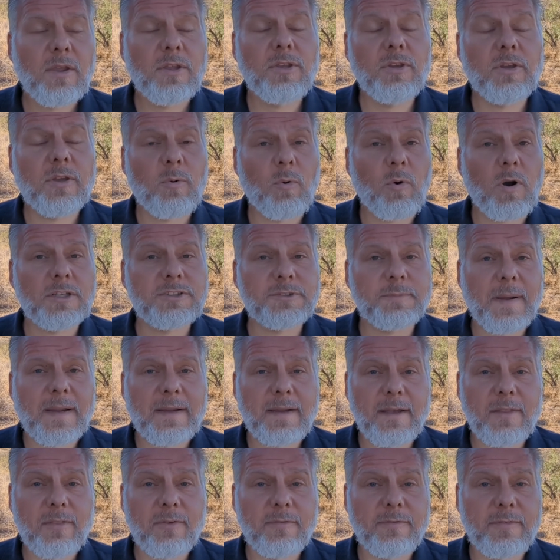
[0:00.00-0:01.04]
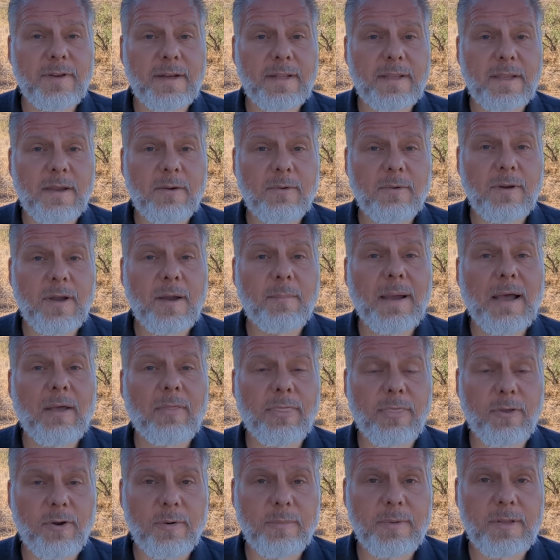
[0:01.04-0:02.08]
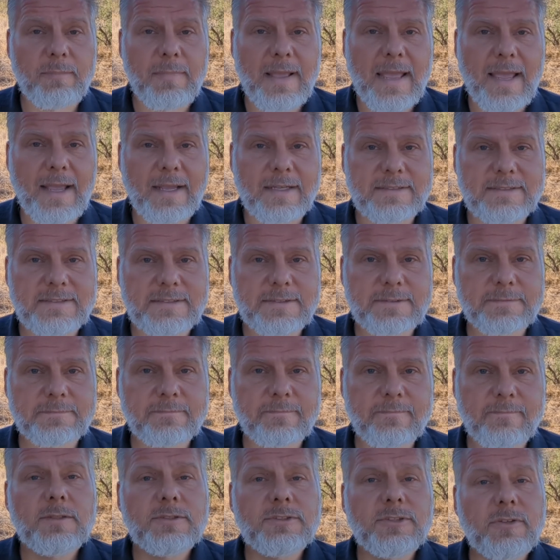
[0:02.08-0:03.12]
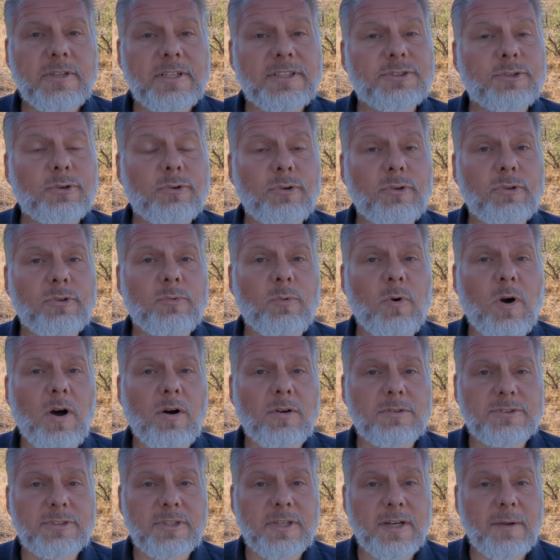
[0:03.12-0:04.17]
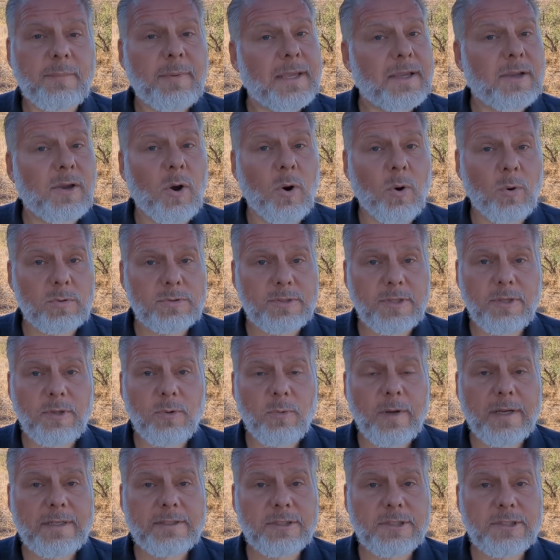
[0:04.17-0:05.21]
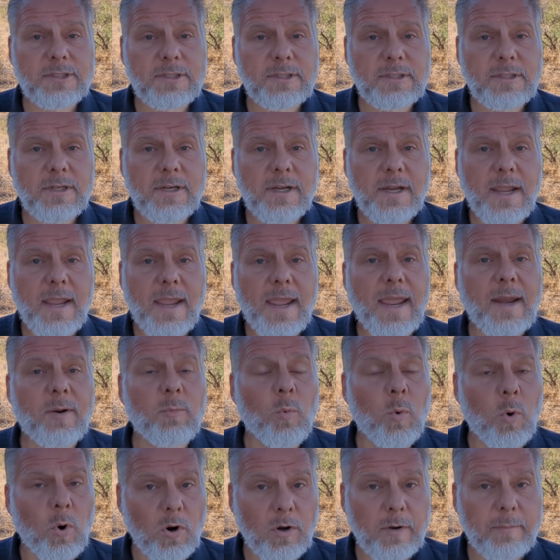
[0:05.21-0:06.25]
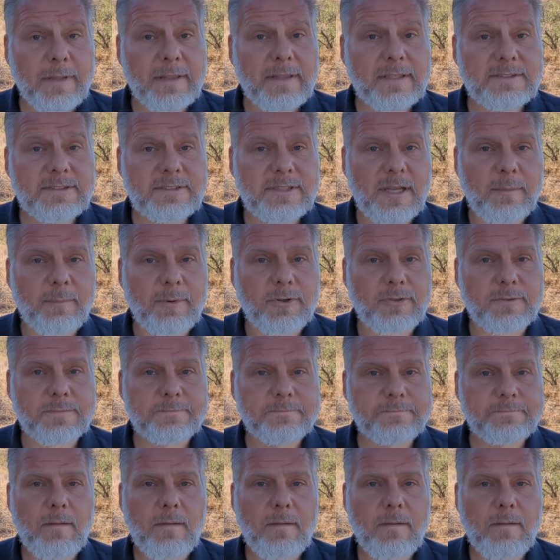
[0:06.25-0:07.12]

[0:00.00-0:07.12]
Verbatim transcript: You can watch my other video about thermal mass. So these earth walls are going to be cold in the winter and warm in the summer.